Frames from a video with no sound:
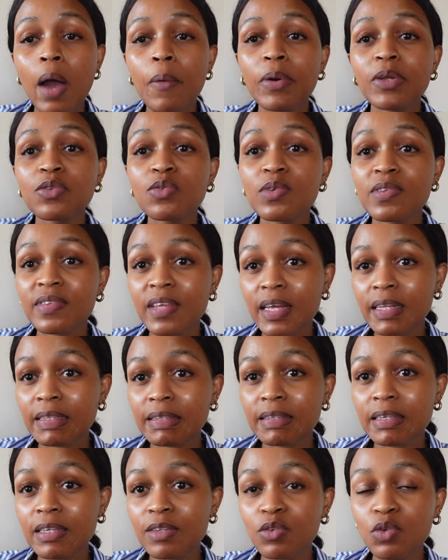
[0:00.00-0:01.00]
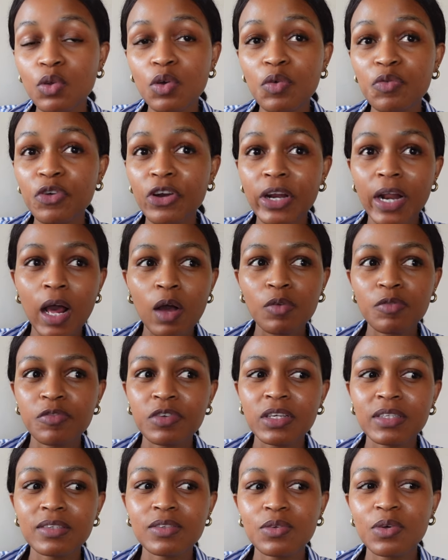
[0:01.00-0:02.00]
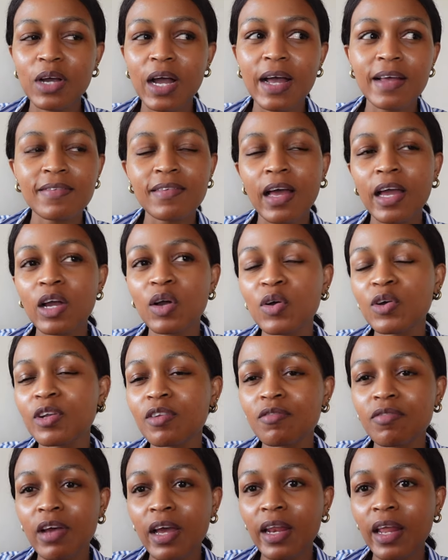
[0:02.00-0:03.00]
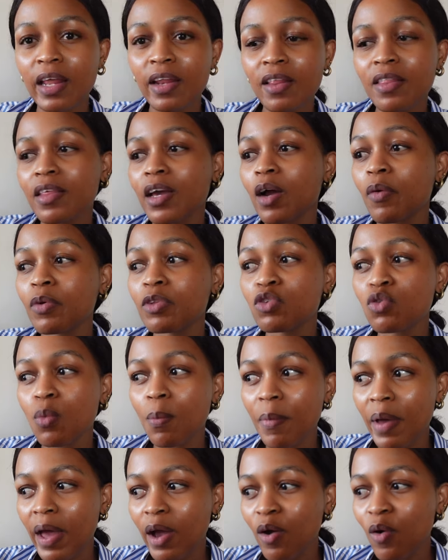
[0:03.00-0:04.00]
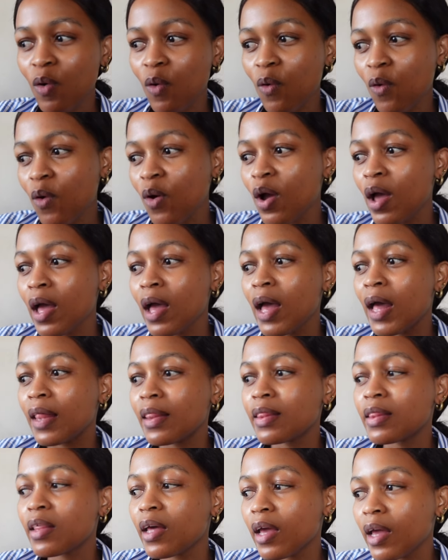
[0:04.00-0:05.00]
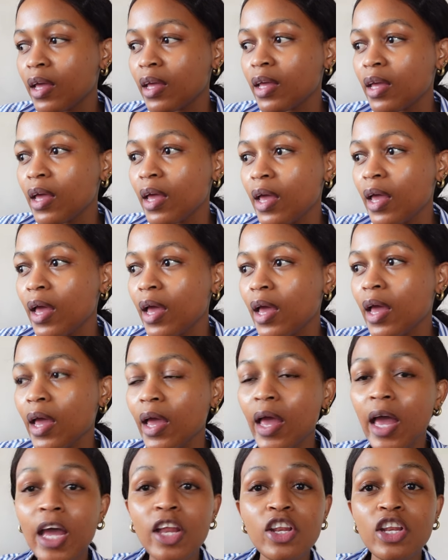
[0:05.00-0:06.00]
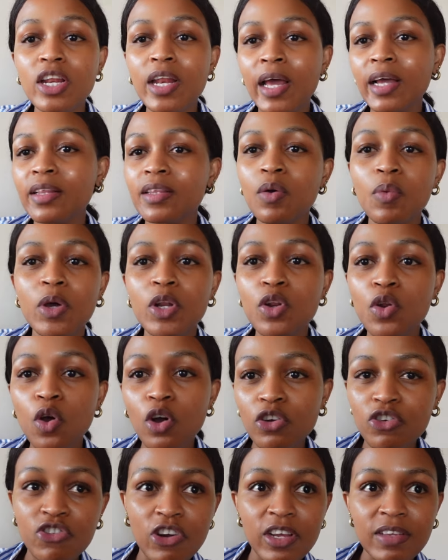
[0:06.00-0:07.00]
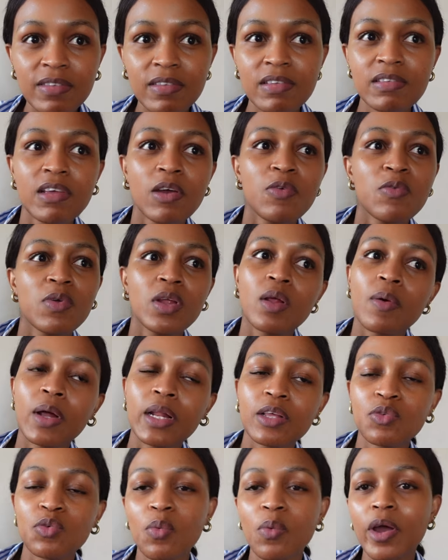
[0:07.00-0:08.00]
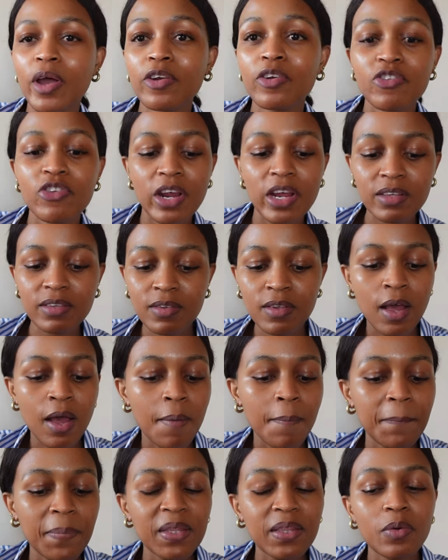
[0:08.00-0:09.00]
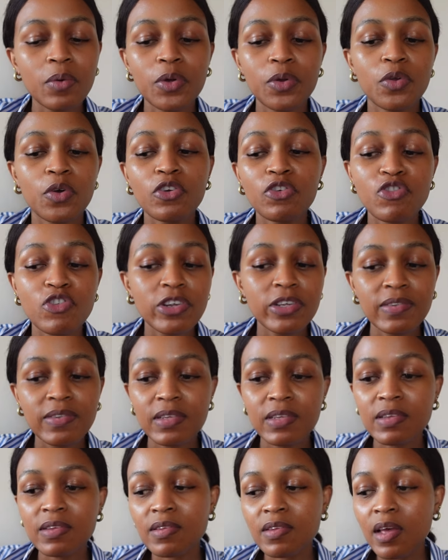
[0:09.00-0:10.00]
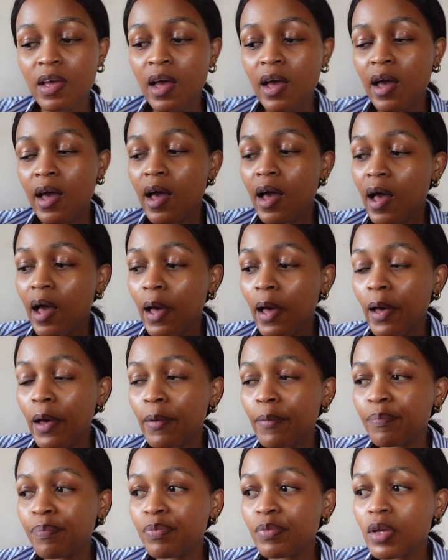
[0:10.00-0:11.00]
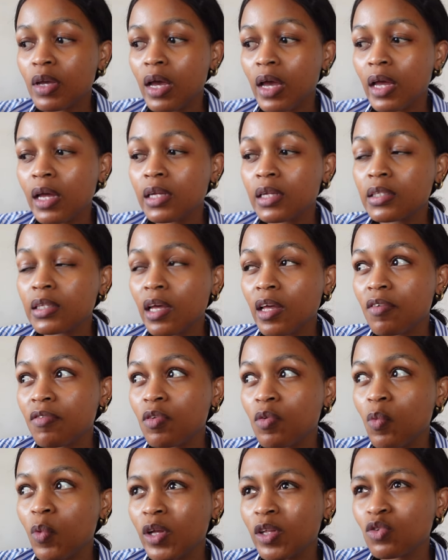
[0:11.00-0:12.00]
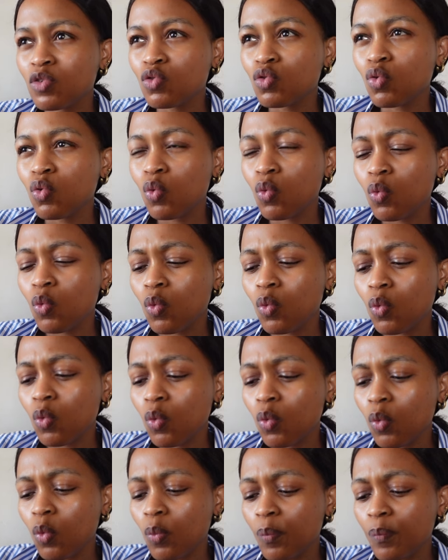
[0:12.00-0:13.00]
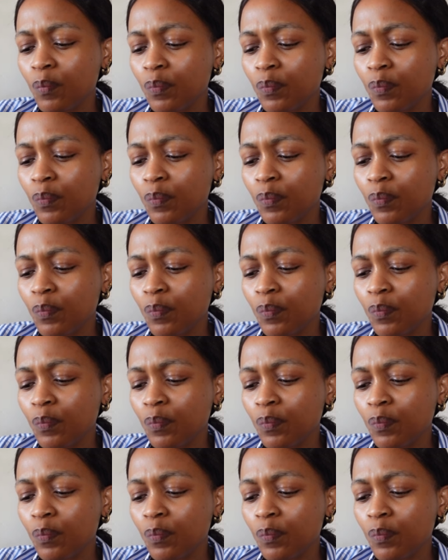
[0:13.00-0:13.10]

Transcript: I went to Centen to look for an outfit, you guys. I couldn't find anything. I went to Mango. They had like, there were no dresses. I really wanted to wear a dress, but there were no dresses. And I even went to